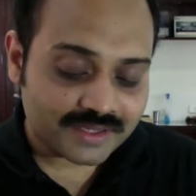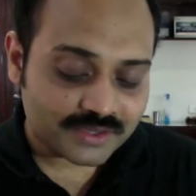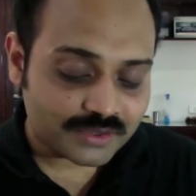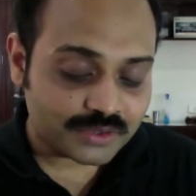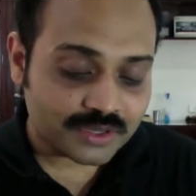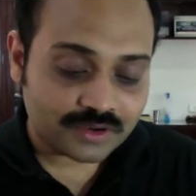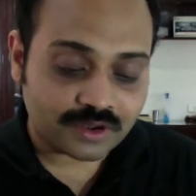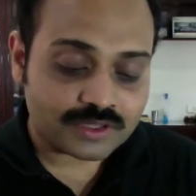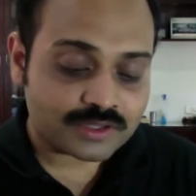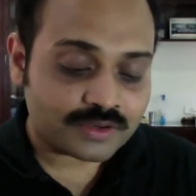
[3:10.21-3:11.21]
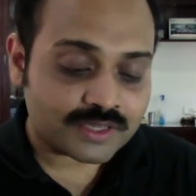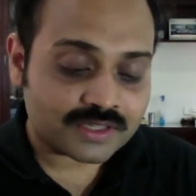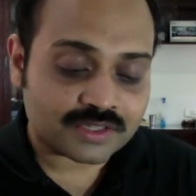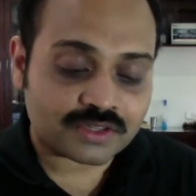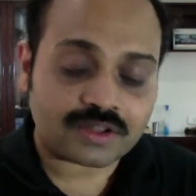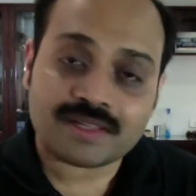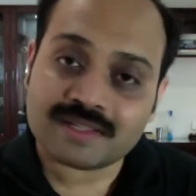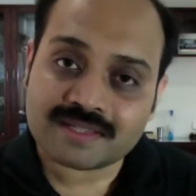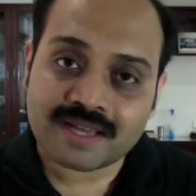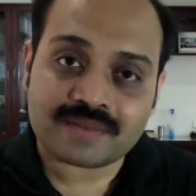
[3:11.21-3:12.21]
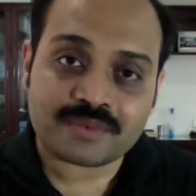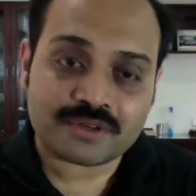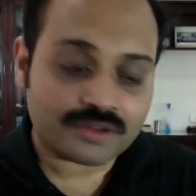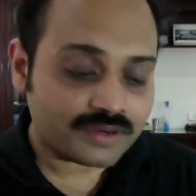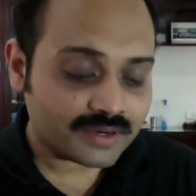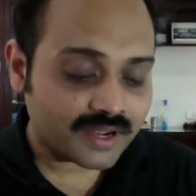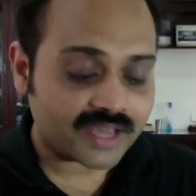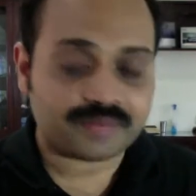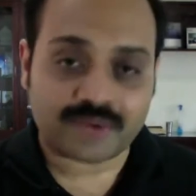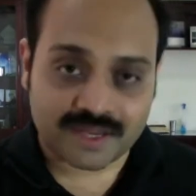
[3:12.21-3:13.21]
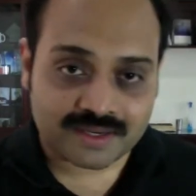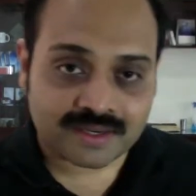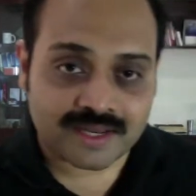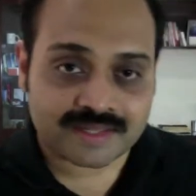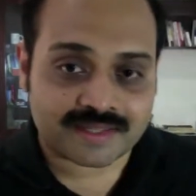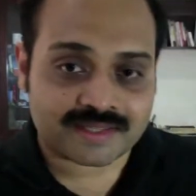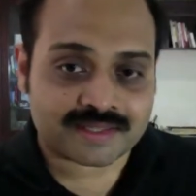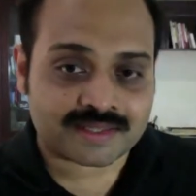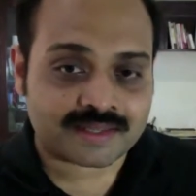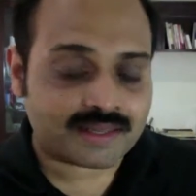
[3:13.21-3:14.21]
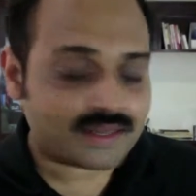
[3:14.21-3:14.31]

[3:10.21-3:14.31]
so you can also install this app on your iPad like this.